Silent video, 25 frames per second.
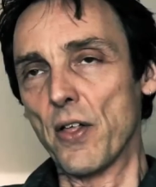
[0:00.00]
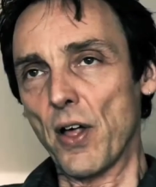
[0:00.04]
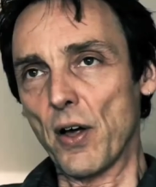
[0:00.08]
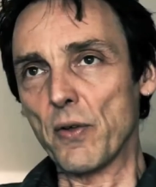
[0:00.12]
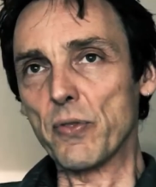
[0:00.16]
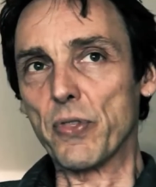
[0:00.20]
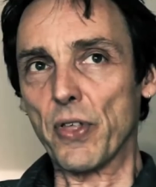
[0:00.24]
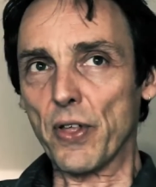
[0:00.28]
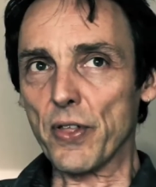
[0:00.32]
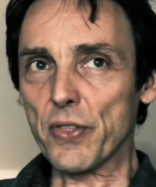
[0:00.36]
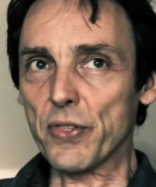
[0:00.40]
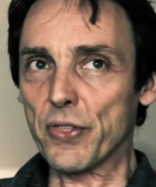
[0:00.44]

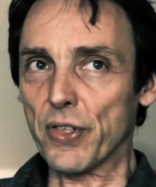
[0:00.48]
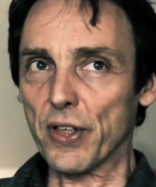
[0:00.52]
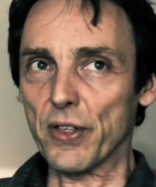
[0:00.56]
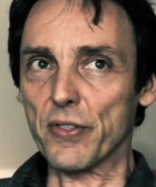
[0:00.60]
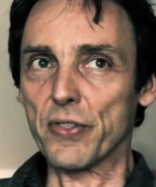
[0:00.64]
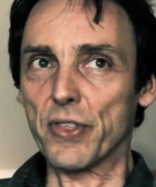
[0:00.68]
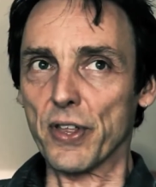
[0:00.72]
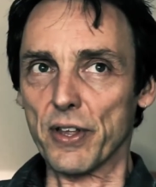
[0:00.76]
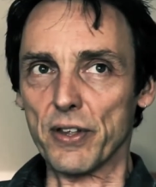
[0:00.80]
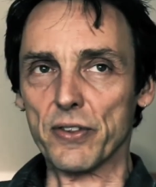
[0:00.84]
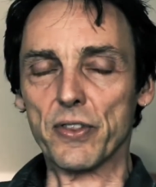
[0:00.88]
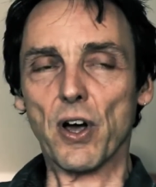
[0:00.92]

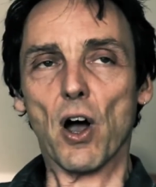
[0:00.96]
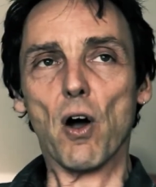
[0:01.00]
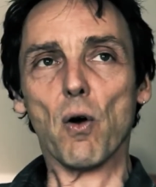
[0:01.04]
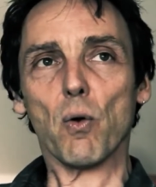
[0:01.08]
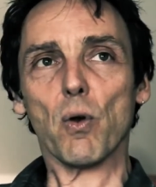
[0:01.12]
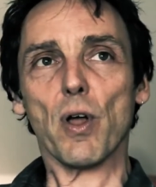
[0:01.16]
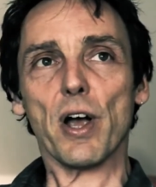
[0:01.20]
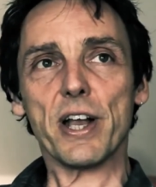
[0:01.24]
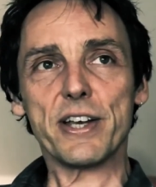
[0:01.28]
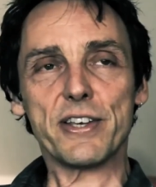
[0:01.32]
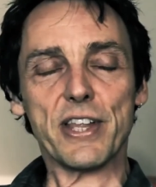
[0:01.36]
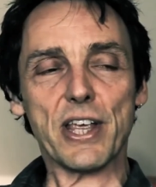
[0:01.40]
The
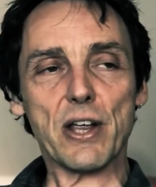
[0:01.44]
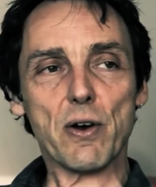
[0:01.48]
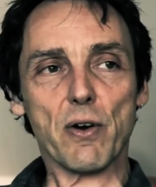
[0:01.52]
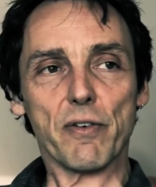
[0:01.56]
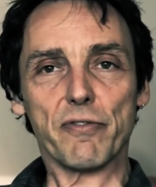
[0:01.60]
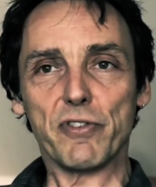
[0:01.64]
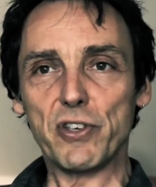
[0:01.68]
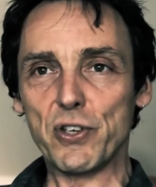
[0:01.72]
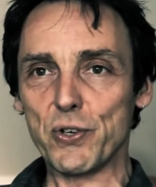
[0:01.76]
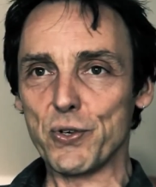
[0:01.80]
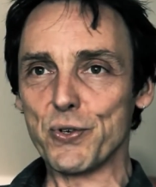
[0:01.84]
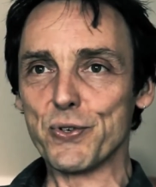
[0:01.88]
whole idea
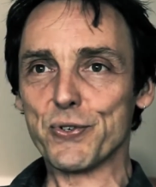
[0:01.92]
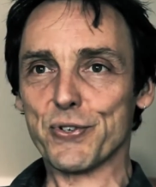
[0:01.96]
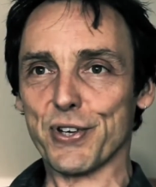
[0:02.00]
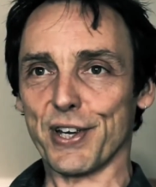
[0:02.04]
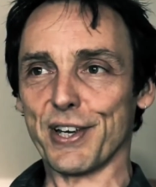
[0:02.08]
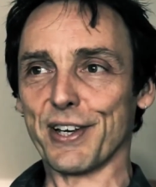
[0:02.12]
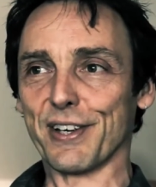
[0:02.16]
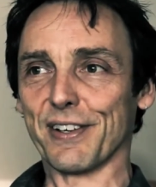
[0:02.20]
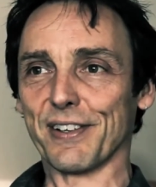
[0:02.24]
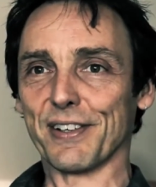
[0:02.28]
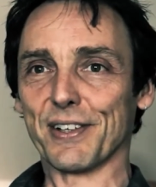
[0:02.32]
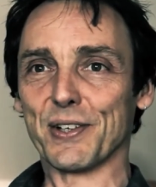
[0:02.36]
of
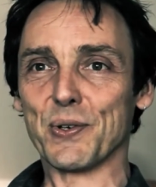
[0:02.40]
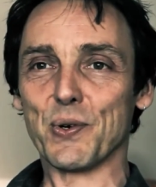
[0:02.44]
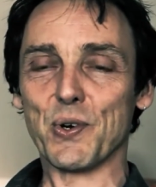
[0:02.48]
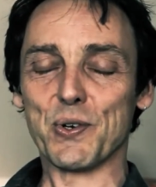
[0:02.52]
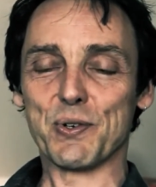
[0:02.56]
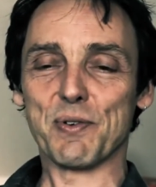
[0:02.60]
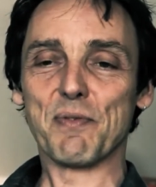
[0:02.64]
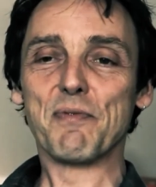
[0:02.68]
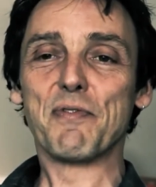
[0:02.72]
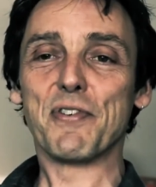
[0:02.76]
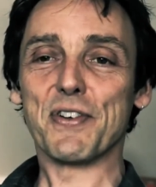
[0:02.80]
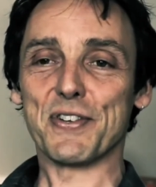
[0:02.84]
using
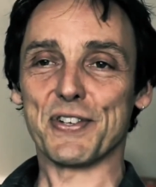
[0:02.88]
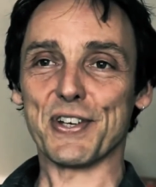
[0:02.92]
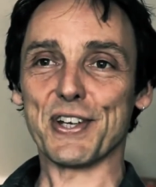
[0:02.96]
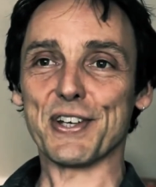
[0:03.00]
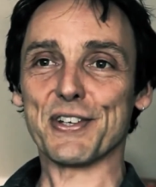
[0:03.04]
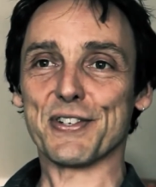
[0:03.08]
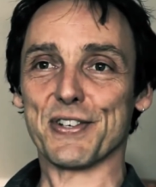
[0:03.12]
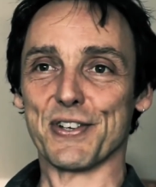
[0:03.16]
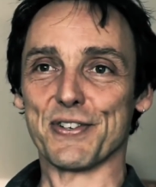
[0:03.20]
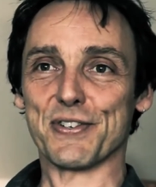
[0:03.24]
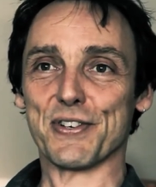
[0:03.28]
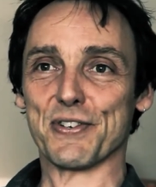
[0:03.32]
quantum
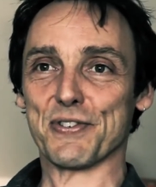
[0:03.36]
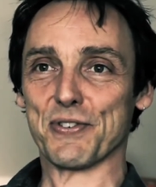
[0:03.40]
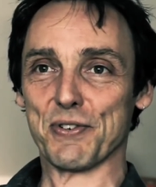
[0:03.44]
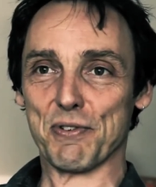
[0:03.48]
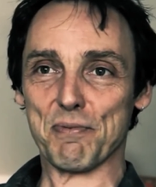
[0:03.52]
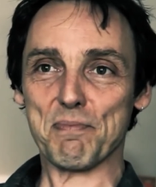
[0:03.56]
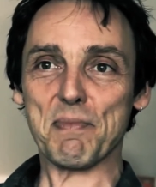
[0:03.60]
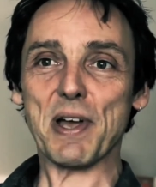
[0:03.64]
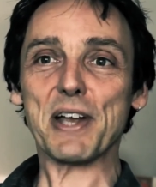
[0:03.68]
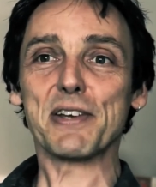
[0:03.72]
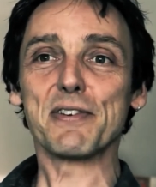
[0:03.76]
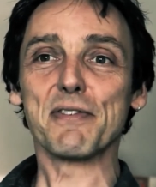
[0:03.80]
physics as a sort
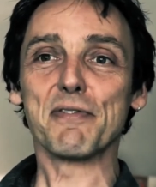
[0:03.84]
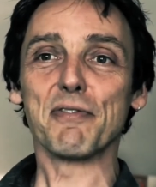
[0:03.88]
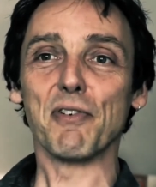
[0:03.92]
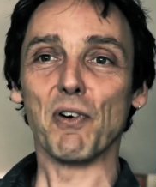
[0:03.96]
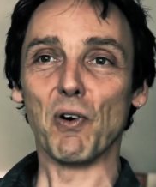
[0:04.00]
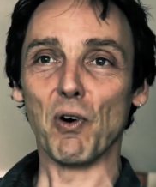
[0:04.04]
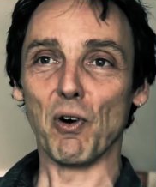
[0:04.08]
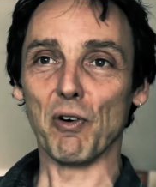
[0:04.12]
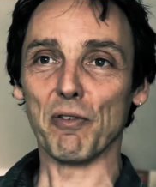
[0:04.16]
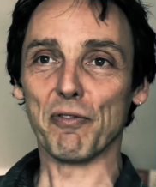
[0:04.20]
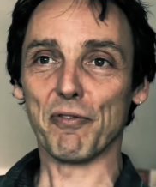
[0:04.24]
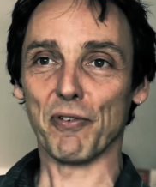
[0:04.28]
of
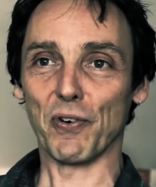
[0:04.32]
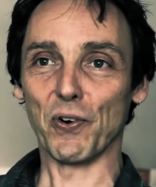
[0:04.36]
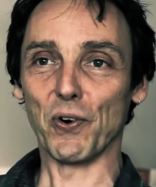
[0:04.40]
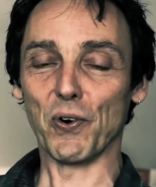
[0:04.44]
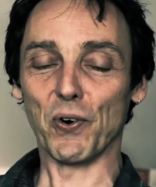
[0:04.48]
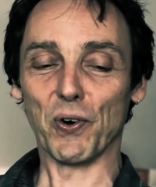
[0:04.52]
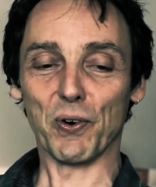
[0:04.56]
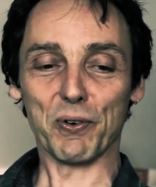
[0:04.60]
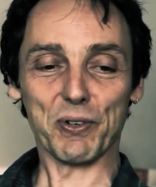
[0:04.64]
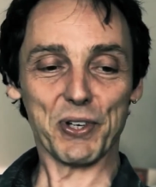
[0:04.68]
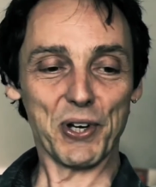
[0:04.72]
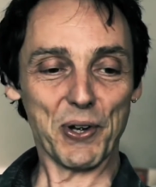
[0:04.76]
metaphor
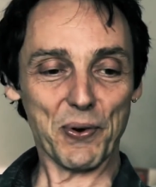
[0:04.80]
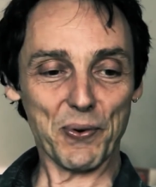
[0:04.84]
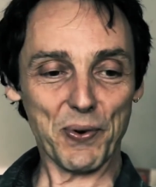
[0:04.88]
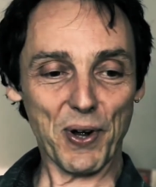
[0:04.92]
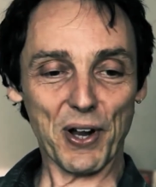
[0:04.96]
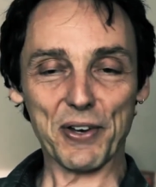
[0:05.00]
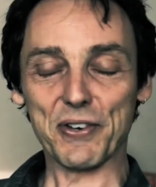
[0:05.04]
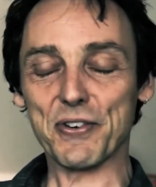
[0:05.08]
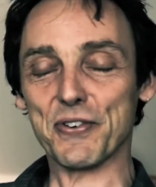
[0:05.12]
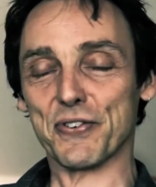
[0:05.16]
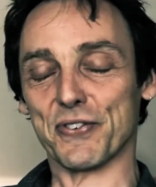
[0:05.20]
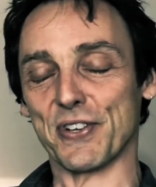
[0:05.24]
for, you know,
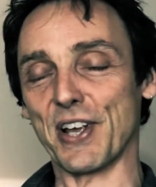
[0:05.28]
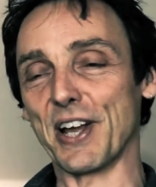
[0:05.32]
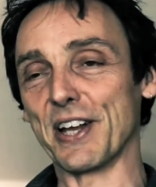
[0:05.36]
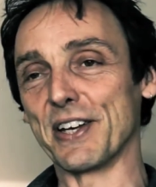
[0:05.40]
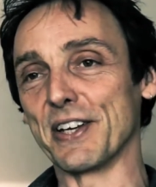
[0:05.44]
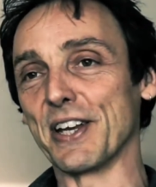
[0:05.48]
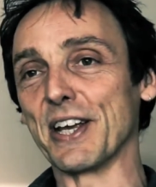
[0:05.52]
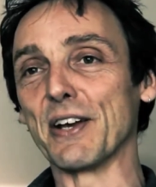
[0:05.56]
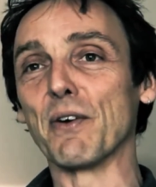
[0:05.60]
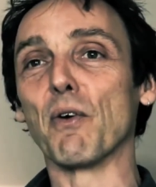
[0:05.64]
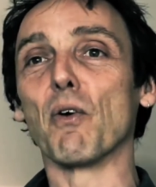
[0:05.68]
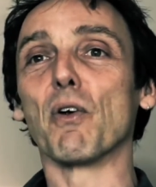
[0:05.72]

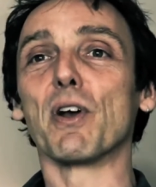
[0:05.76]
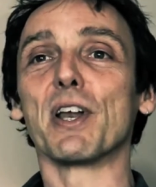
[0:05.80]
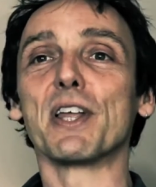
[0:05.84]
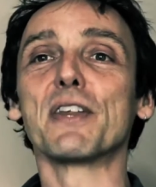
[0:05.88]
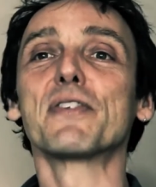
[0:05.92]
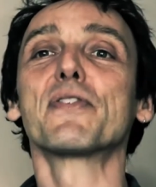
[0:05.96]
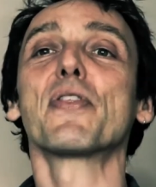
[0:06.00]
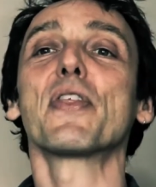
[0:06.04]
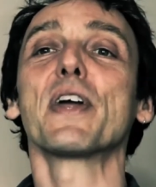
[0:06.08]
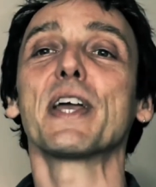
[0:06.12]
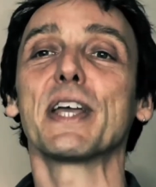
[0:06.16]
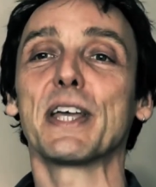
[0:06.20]
understanding or at
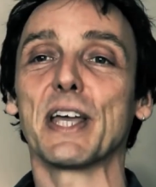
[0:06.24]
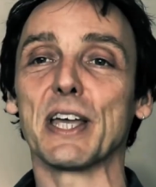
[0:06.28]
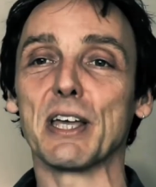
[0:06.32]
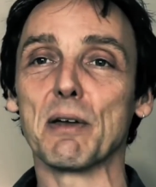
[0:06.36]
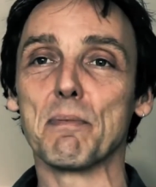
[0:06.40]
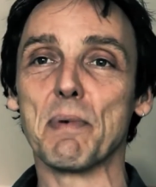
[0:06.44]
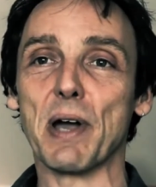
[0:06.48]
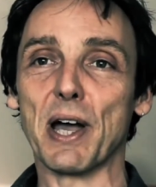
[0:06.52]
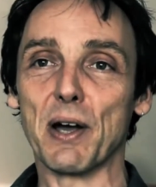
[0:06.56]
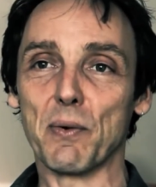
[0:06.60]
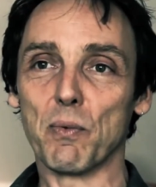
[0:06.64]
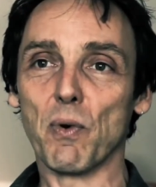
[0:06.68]
least thinking
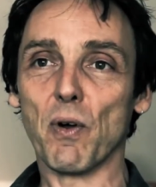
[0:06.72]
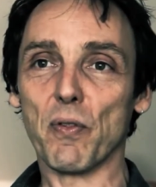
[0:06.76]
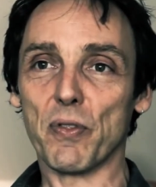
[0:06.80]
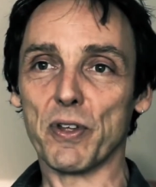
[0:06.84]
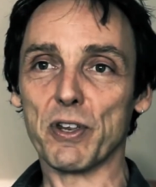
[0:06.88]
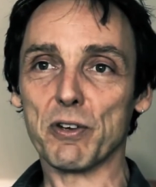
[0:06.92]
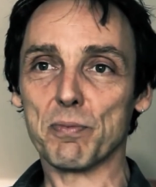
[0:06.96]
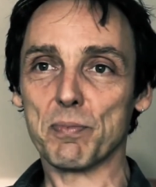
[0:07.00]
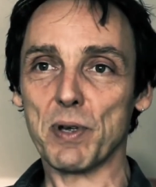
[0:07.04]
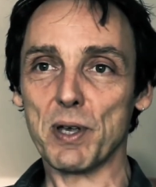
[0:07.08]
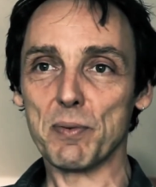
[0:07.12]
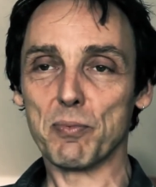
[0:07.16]
about what
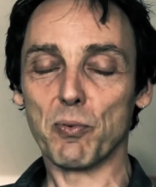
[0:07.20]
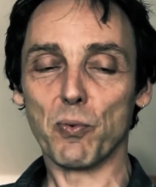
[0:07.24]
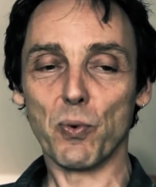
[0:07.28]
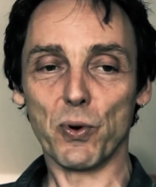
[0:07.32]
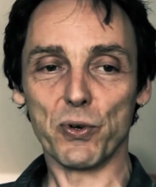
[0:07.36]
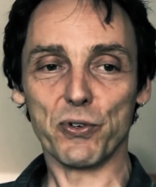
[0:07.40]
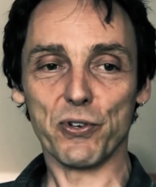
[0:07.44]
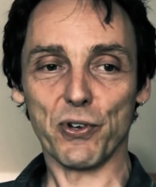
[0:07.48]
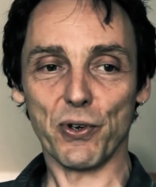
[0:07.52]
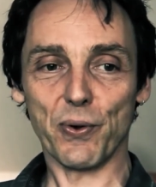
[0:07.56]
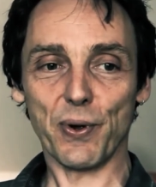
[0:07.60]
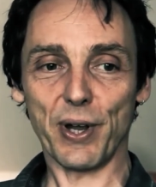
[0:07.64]
these people
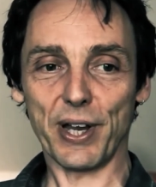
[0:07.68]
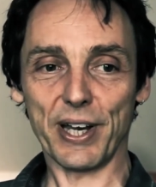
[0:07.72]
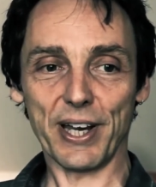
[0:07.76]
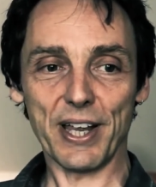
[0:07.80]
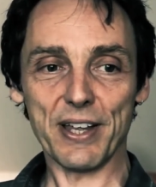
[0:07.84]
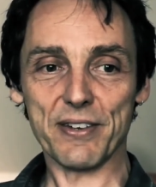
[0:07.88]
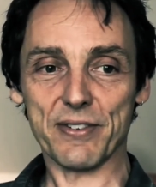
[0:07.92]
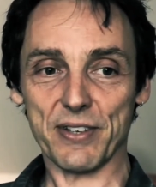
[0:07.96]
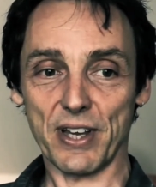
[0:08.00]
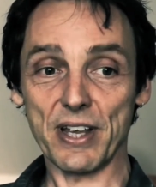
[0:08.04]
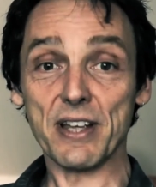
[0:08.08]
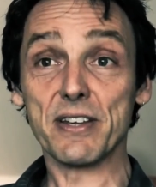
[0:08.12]
were doing
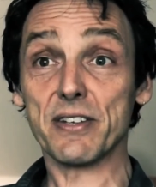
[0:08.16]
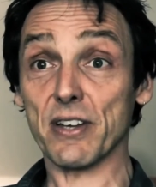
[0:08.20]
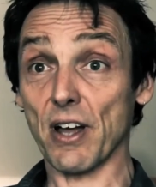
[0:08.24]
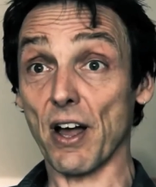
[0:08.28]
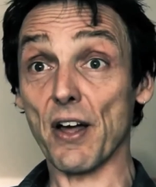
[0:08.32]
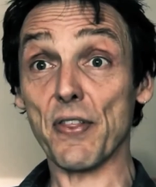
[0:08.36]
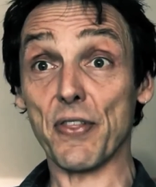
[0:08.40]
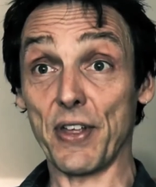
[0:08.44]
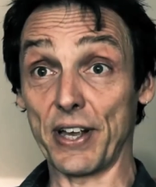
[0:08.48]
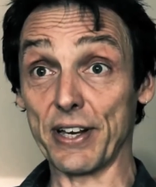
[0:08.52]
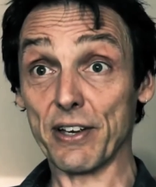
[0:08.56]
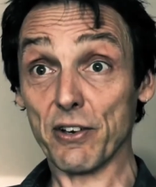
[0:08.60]
is
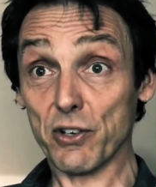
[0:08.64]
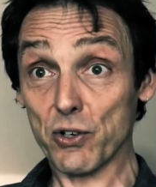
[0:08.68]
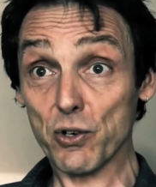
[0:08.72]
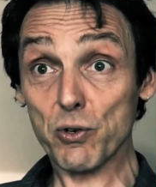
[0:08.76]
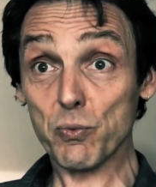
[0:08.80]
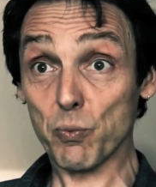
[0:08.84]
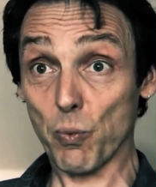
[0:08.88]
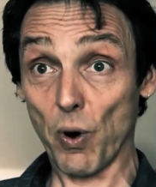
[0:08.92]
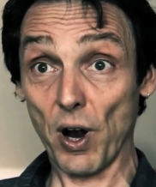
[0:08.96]
I think a good